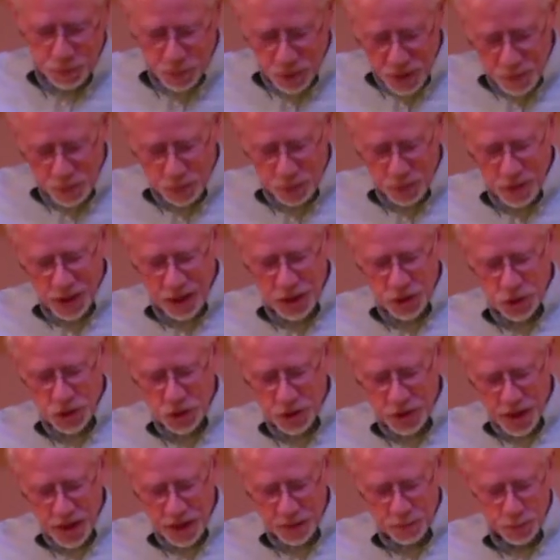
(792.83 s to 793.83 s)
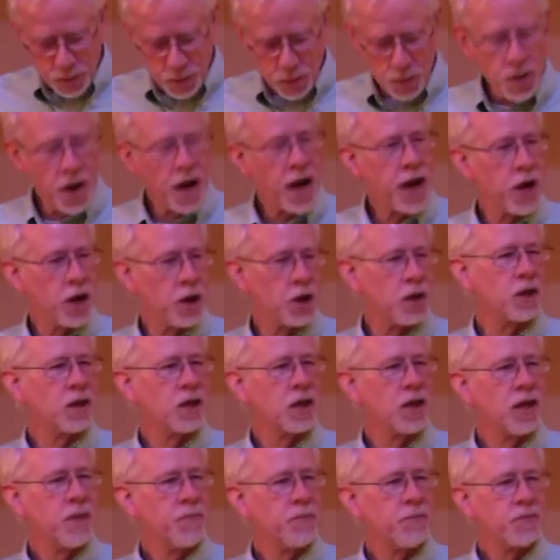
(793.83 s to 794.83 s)
preparation and prayer,
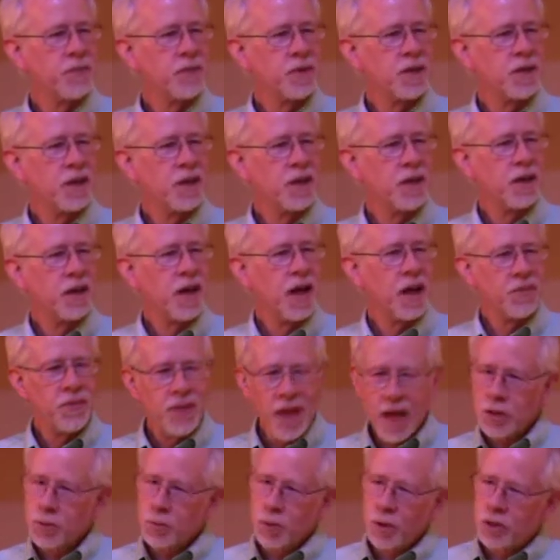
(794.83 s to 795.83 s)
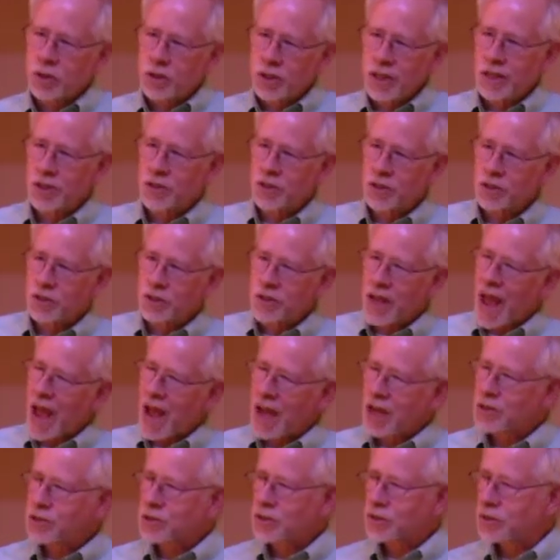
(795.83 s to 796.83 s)
and that's what Jesus
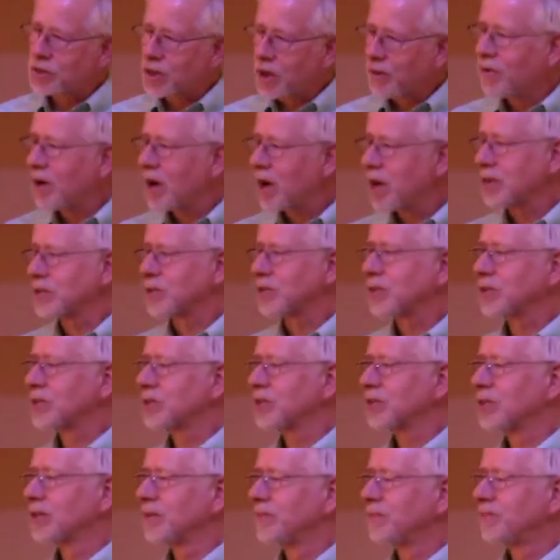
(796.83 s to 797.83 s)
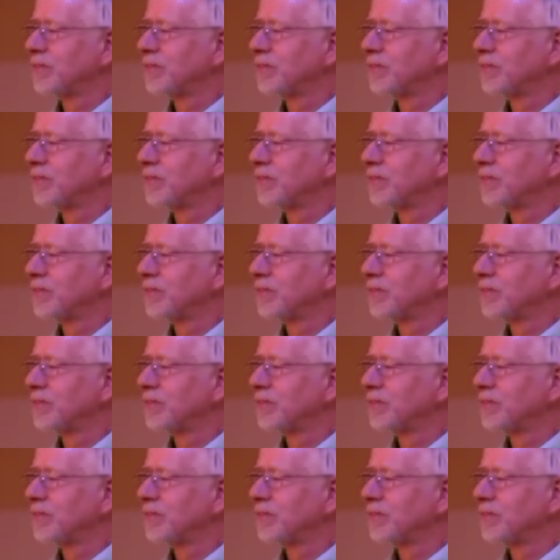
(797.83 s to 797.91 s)
asks of us